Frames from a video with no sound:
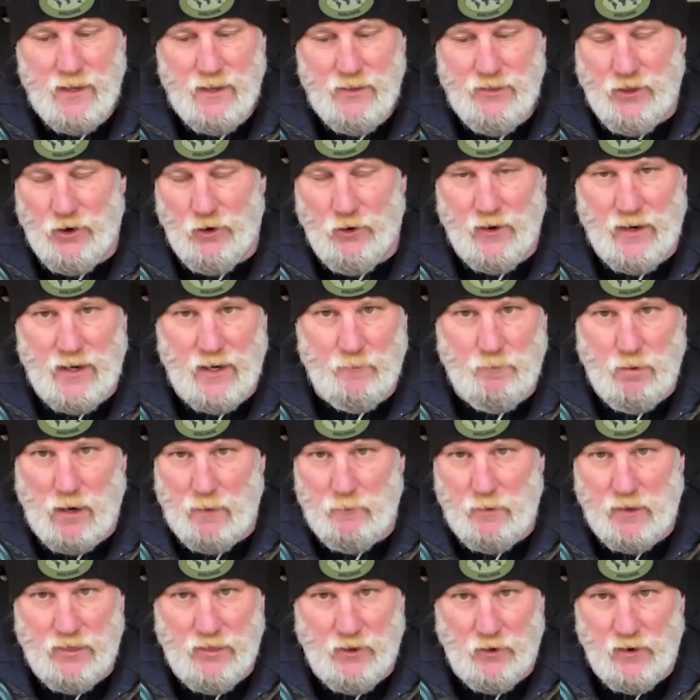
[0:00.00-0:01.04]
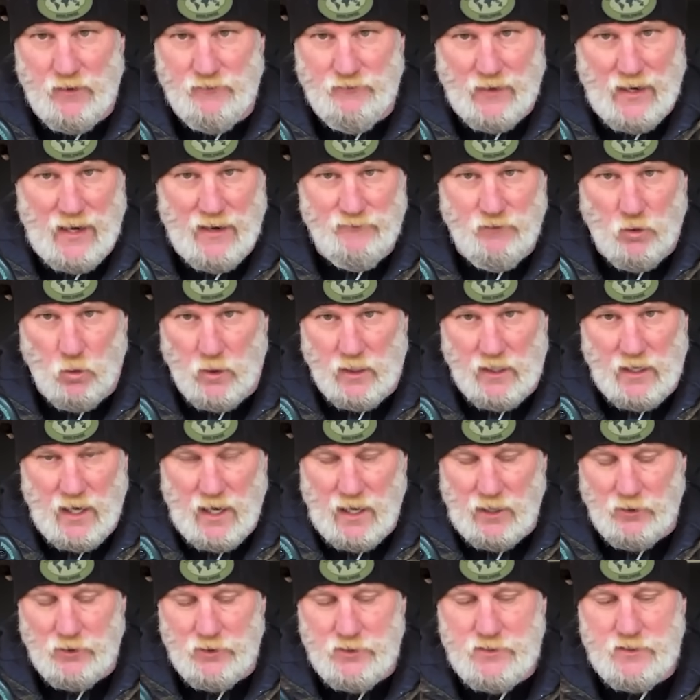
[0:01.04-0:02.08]
thirty to probably thirty-five, forty
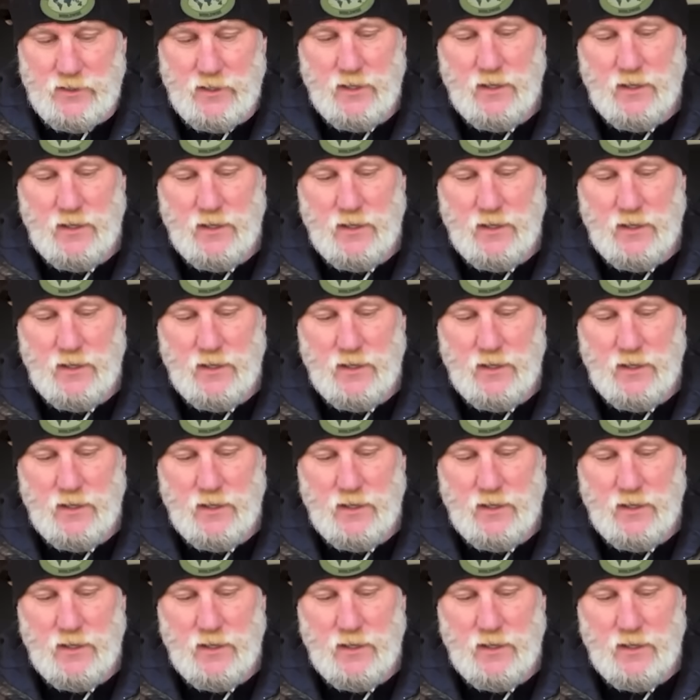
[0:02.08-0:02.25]
dollars.